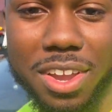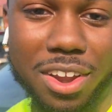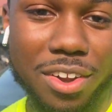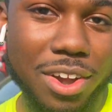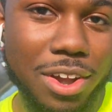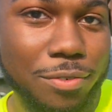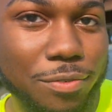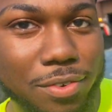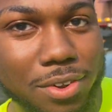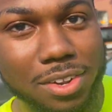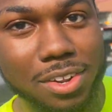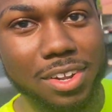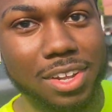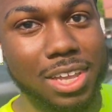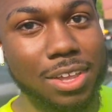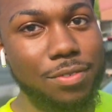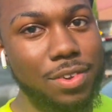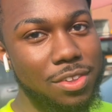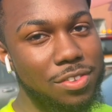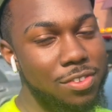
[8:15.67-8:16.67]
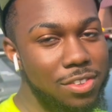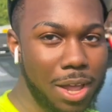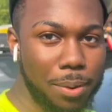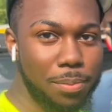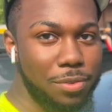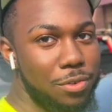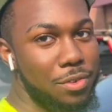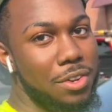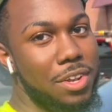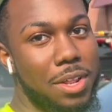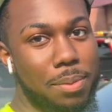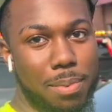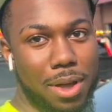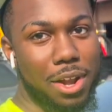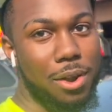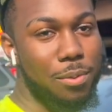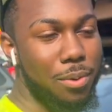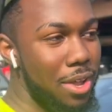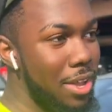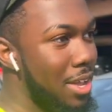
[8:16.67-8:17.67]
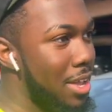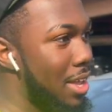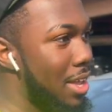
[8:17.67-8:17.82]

Eric for giving us this opportunity, by the way.